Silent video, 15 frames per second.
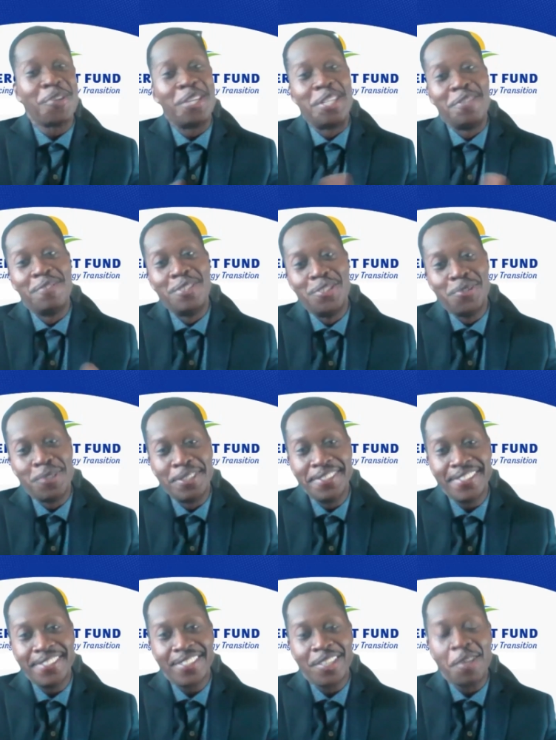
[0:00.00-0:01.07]
individuals,
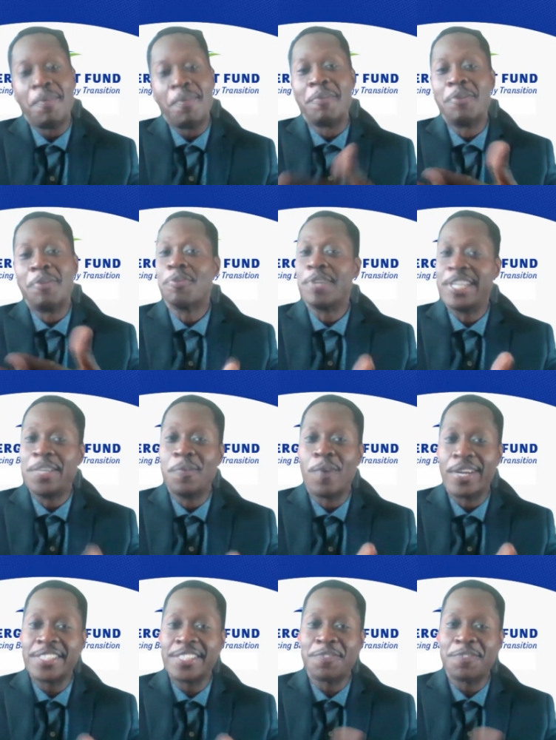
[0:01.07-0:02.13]
but we really
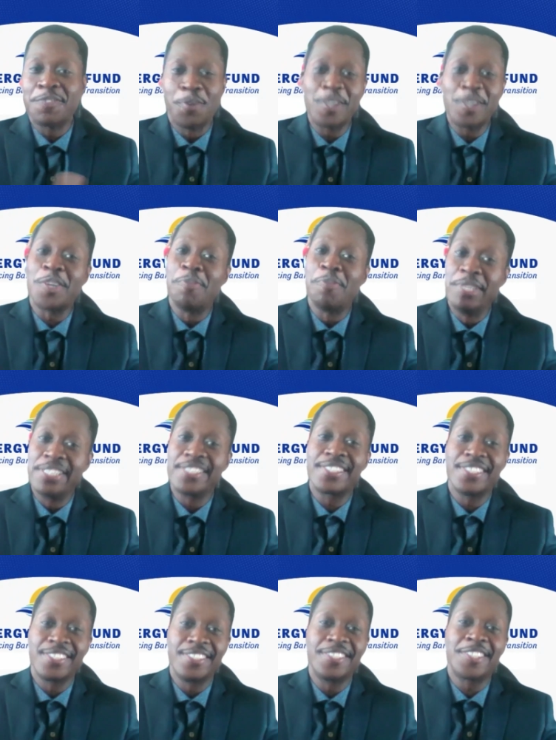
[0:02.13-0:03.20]
wanted to focus on businesses
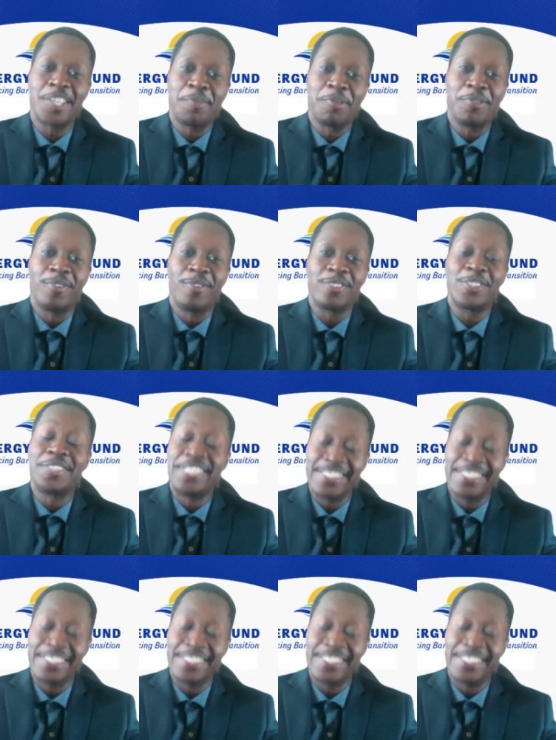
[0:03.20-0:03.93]
this time around. So this